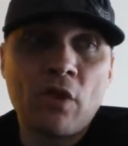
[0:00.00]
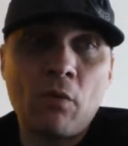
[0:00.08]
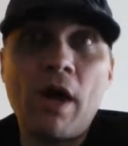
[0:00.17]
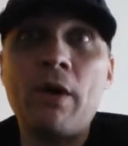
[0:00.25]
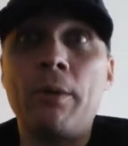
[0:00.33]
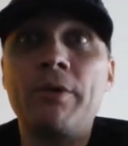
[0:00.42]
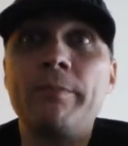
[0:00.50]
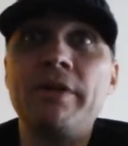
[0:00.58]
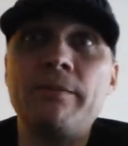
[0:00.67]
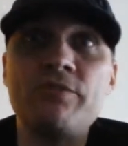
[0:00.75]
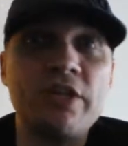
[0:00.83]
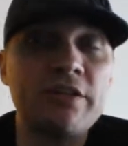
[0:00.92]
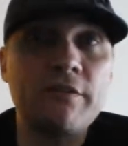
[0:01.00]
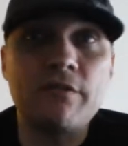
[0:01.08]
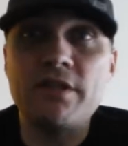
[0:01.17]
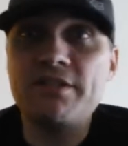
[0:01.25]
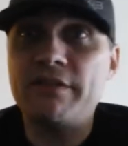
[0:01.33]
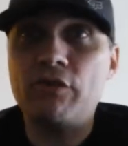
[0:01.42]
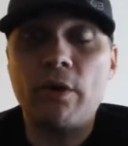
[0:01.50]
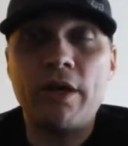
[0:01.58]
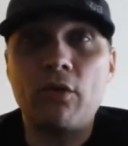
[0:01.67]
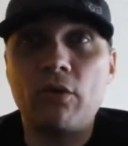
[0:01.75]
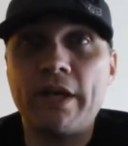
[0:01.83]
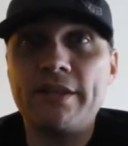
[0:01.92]
wow, I'm going to be objective of this, even though I
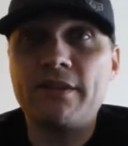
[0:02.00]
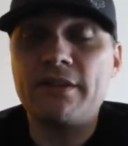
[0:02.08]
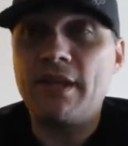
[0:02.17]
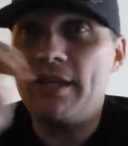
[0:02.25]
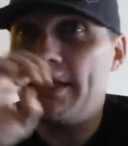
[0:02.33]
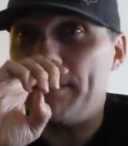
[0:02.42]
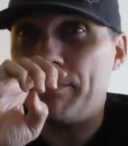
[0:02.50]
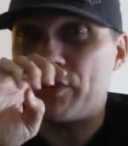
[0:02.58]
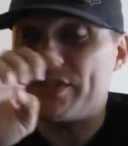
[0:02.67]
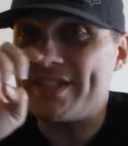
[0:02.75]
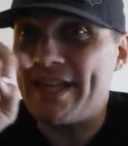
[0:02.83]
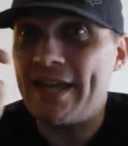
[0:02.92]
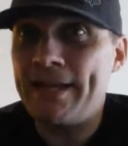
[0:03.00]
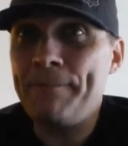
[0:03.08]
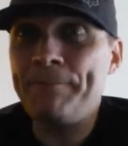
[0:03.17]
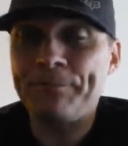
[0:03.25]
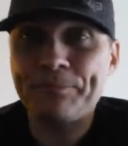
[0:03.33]
don't like the heat per se.